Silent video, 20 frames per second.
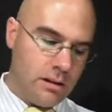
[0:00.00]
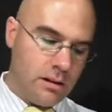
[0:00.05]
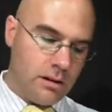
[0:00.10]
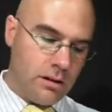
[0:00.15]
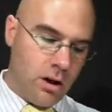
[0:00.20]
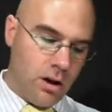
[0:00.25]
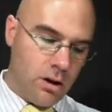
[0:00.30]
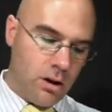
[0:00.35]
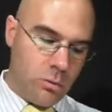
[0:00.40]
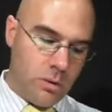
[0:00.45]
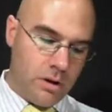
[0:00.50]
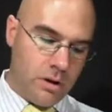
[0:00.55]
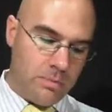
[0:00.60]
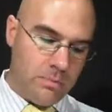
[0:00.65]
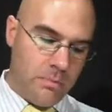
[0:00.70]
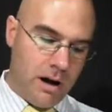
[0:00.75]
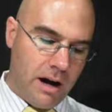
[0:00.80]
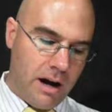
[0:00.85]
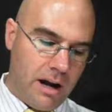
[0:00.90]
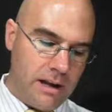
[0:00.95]
along
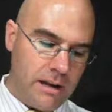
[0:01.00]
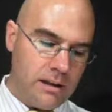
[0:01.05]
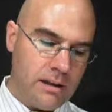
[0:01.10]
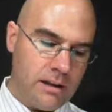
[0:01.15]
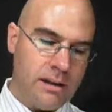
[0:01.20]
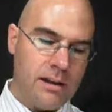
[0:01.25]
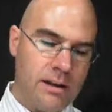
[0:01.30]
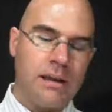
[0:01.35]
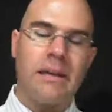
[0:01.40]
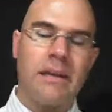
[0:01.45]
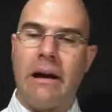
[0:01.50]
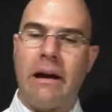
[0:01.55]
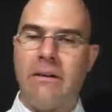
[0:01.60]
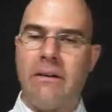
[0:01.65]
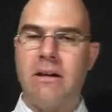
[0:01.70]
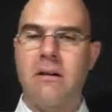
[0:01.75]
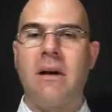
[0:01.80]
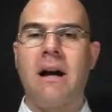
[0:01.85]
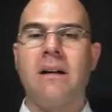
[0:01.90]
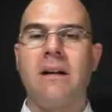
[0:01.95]
with my
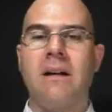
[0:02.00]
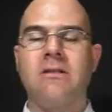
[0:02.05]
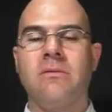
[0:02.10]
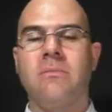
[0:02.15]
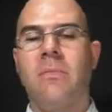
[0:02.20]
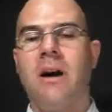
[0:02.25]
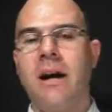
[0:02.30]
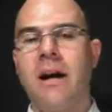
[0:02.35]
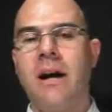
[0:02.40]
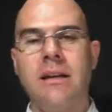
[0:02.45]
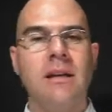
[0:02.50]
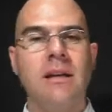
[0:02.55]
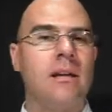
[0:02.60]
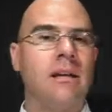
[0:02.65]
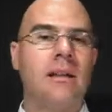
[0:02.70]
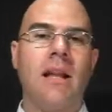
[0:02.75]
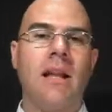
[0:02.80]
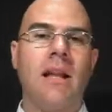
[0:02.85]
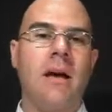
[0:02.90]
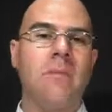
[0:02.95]
carrying amount of my
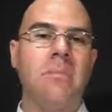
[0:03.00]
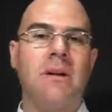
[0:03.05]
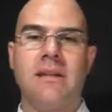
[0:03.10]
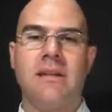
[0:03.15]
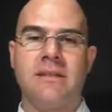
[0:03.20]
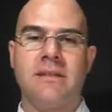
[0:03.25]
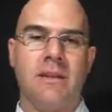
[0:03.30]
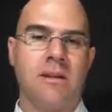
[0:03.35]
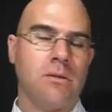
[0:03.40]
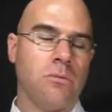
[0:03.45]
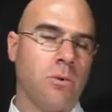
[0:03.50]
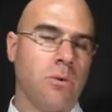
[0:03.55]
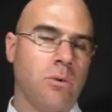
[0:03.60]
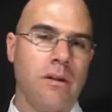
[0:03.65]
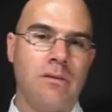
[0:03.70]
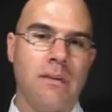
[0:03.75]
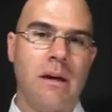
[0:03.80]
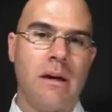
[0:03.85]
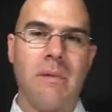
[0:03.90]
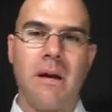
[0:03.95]
liability,
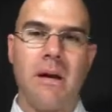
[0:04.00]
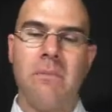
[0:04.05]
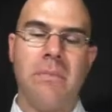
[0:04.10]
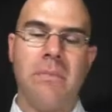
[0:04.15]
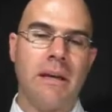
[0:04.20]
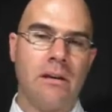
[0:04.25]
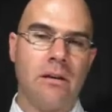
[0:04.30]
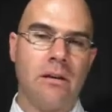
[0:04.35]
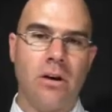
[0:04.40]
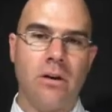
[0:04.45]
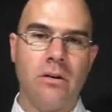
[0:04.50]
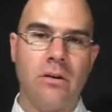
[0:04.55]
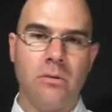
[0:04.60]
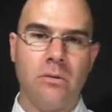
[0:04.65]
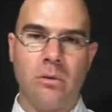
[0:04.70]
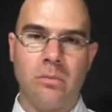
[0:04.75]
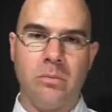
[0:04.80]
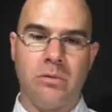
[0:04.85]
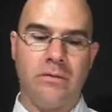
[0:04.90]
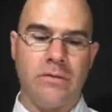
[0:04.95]
whatever that may be, a
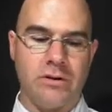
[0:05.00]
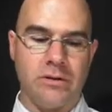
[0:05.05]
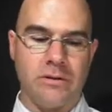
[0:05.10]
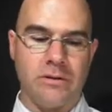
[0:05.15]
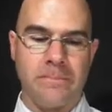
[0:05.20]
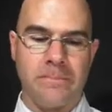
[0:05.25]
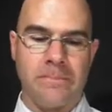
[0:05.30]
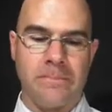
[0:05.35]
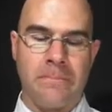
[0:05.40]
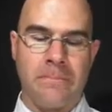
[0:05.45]
loan or a provision.